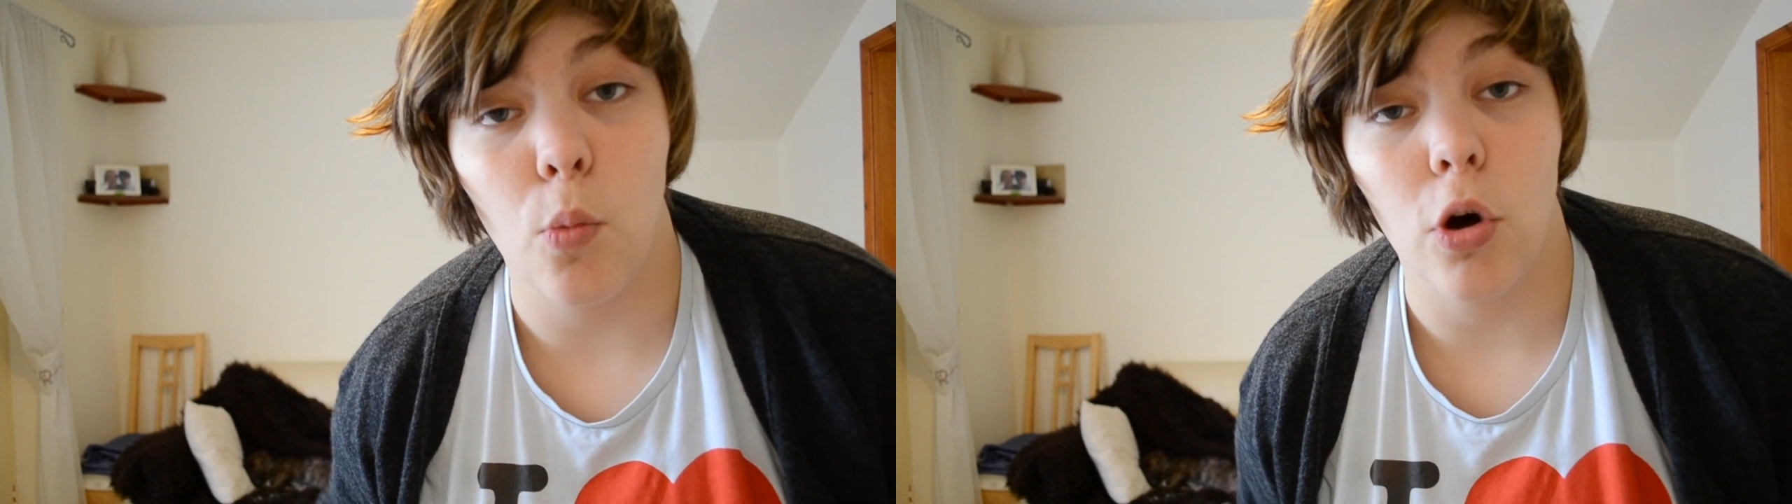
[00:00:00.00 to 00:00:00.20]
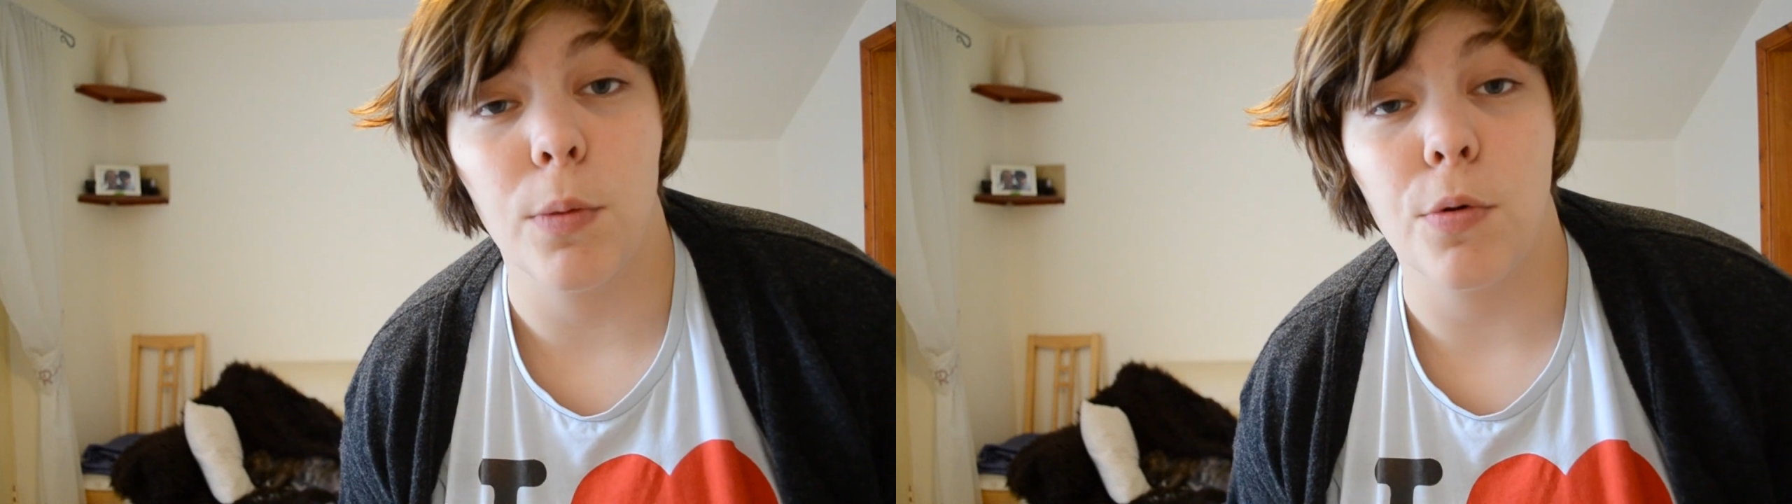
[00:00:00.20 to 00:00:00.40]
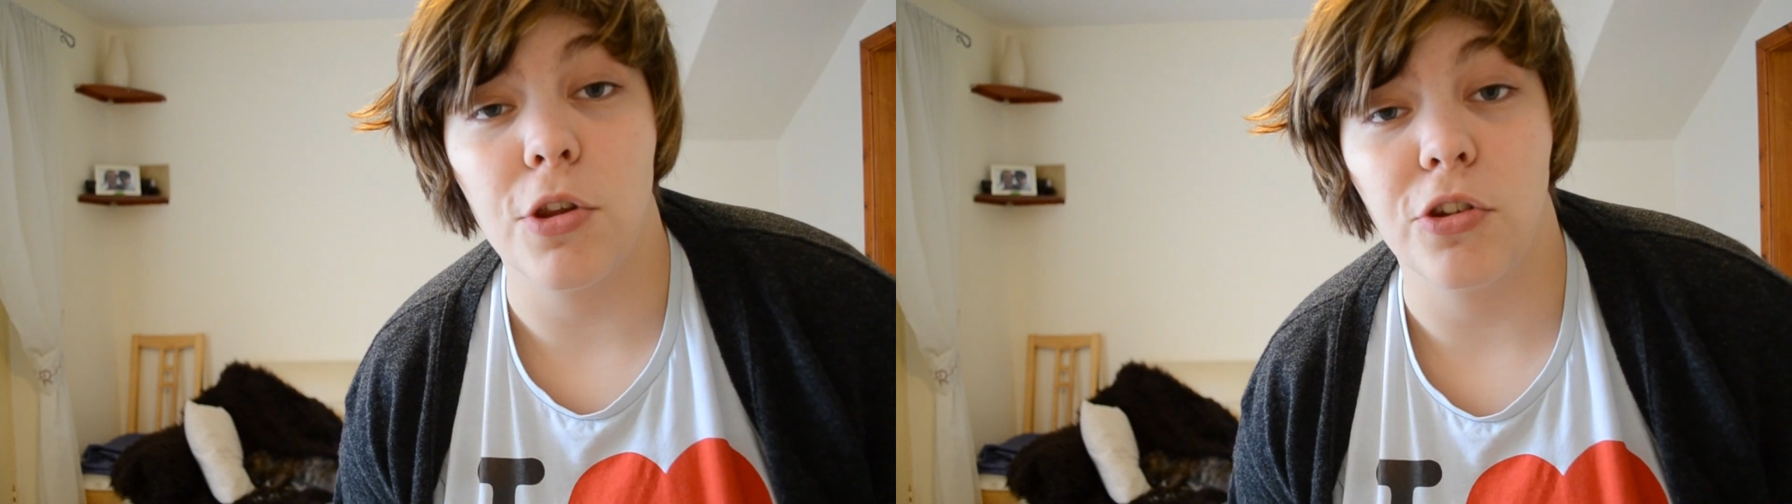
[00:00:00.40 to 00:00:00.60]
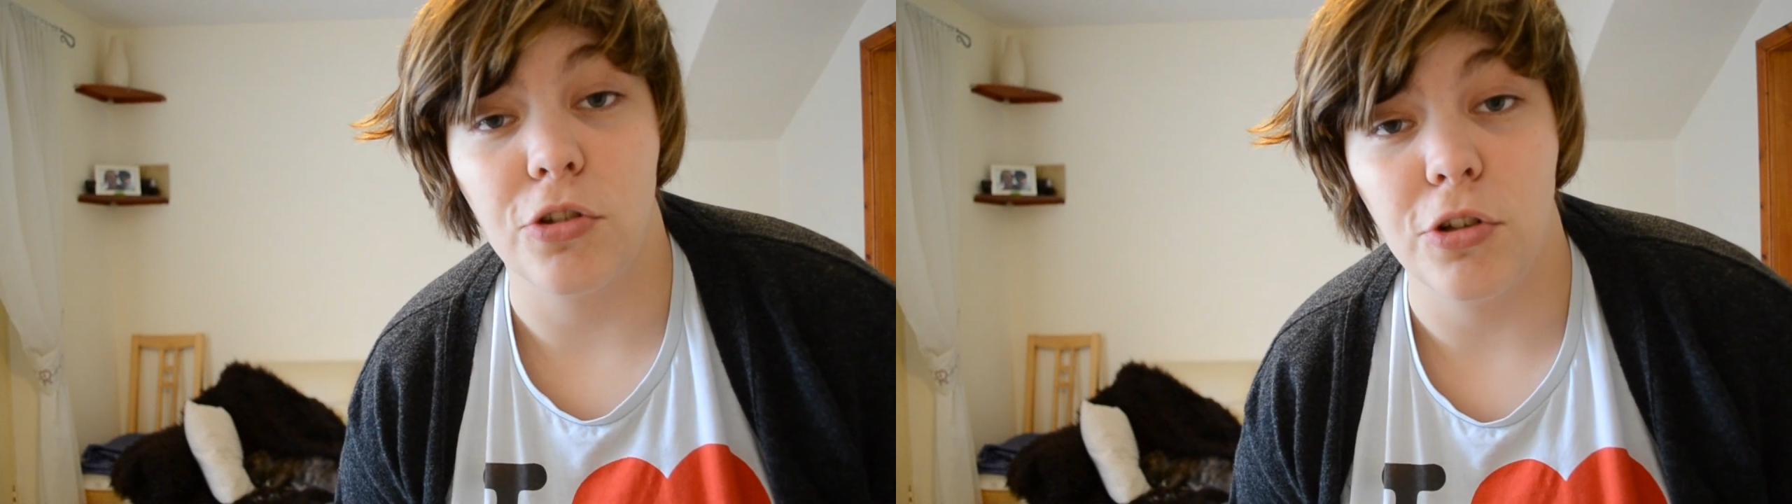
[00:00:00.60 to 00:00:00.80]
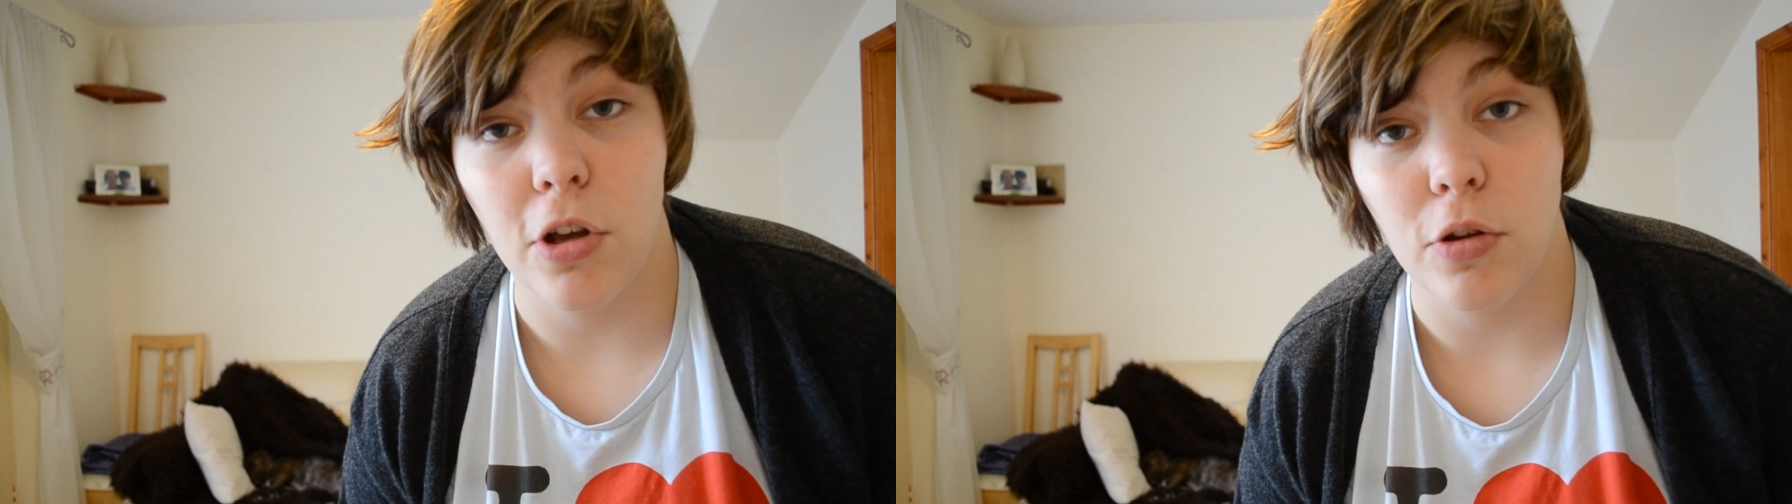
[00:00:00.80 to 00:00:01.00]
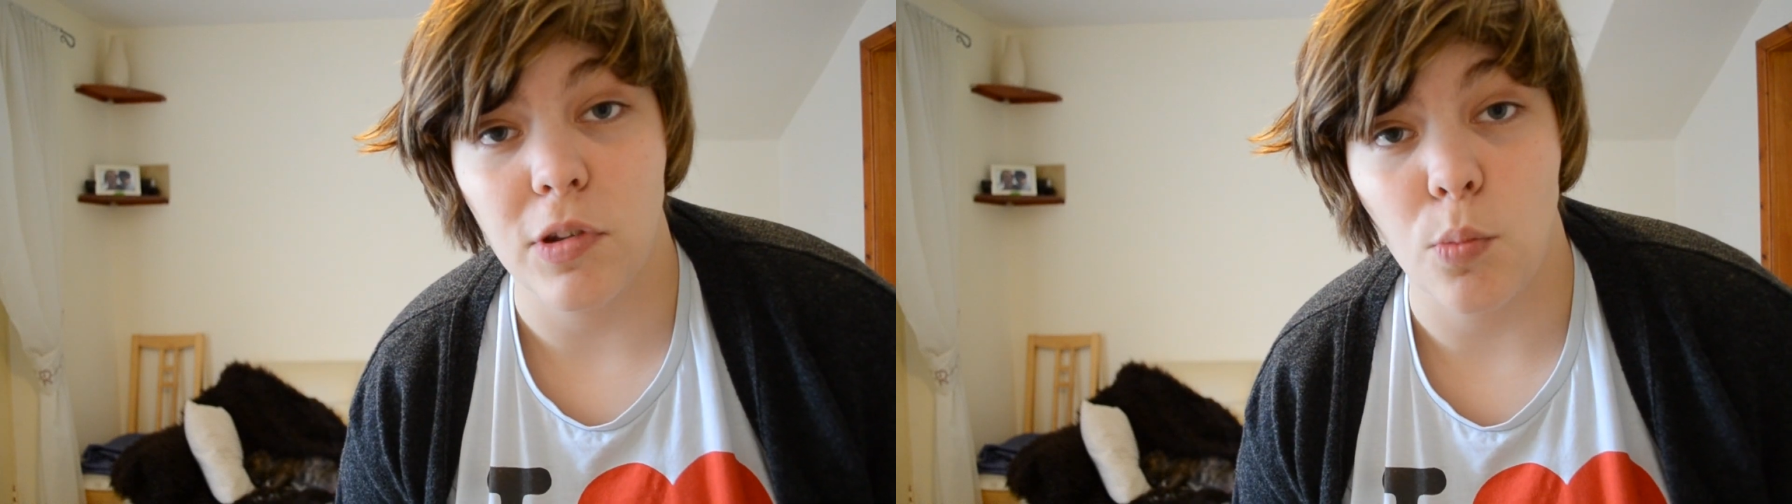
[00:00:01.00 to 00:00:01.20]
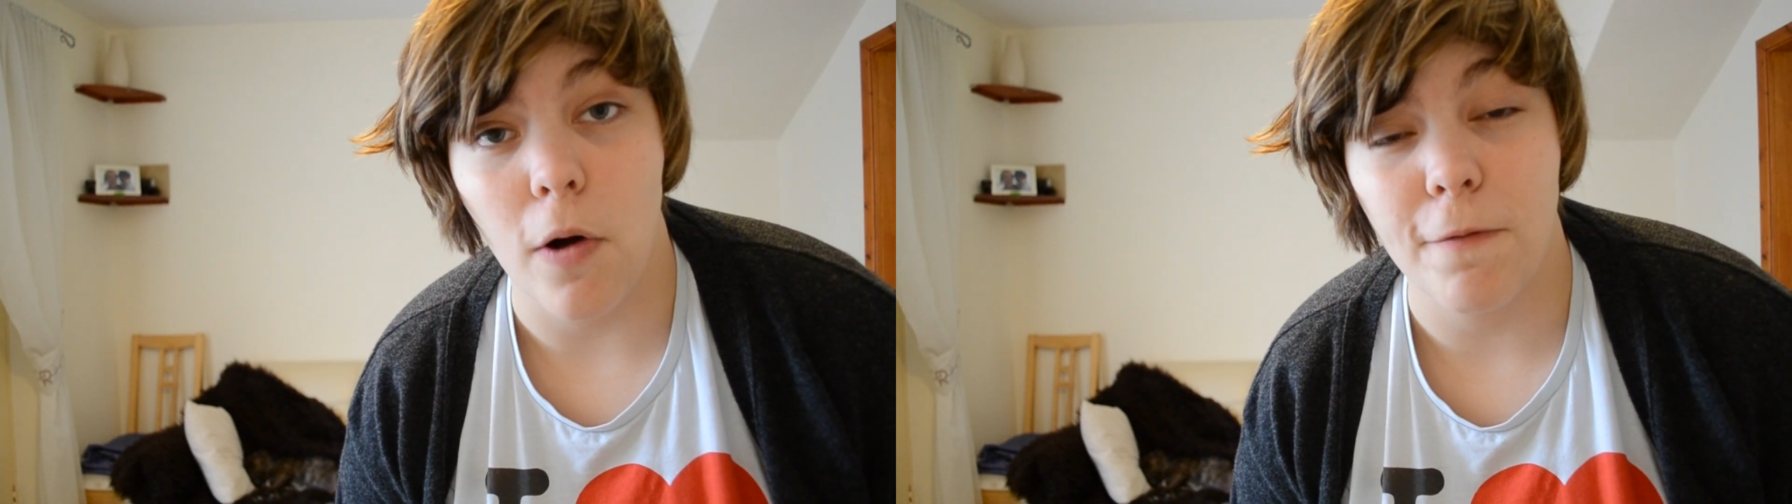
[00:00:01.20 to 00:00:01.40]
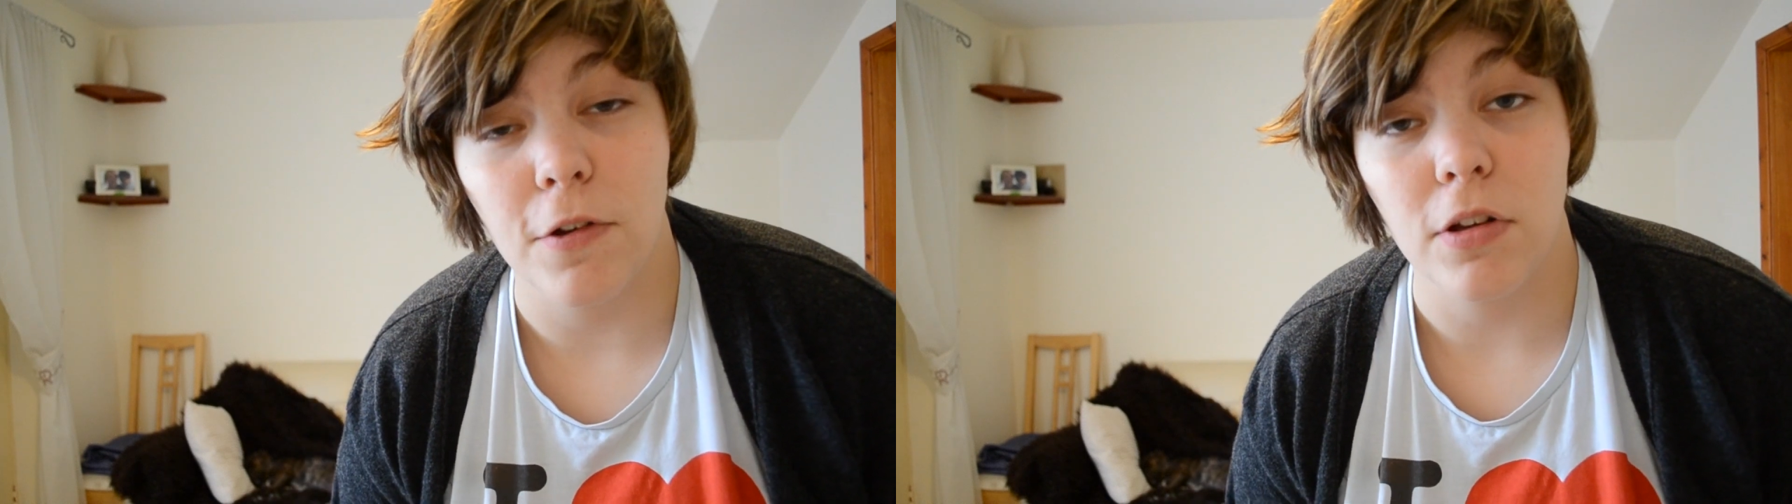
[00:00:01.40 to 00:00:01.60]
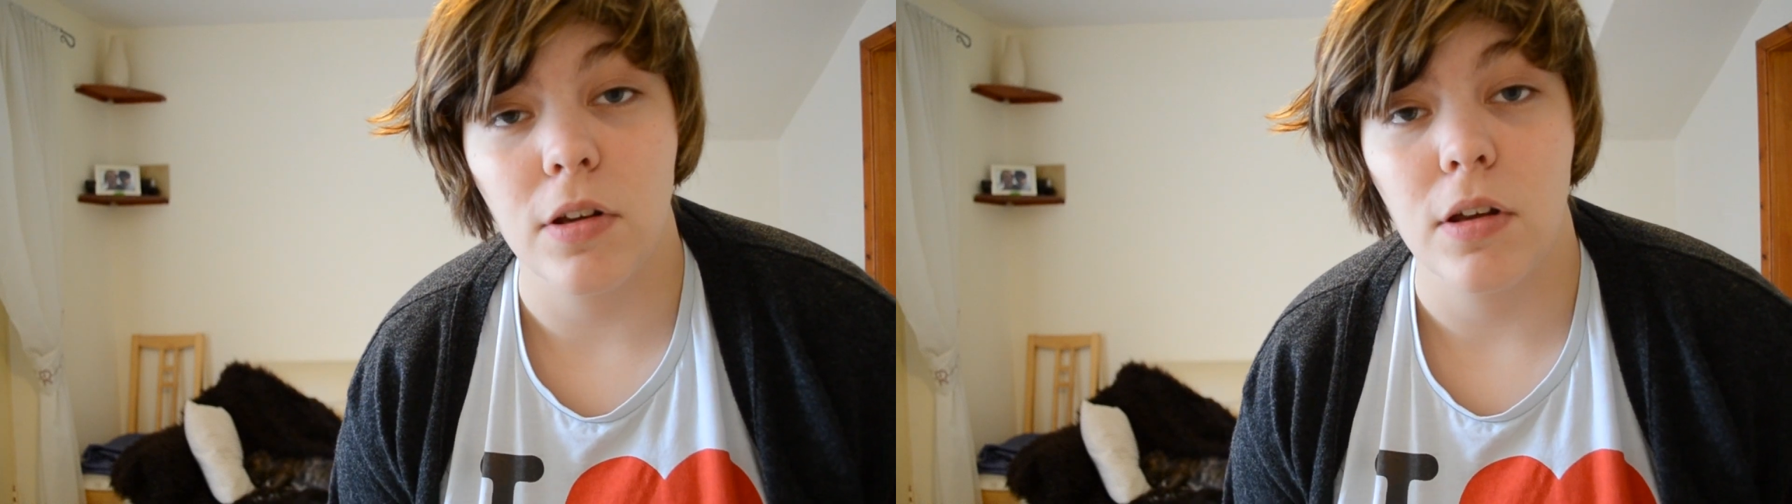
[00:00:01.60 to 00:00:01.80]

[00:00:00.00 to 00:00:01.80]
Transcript: Warner Brothers Studios in Watford.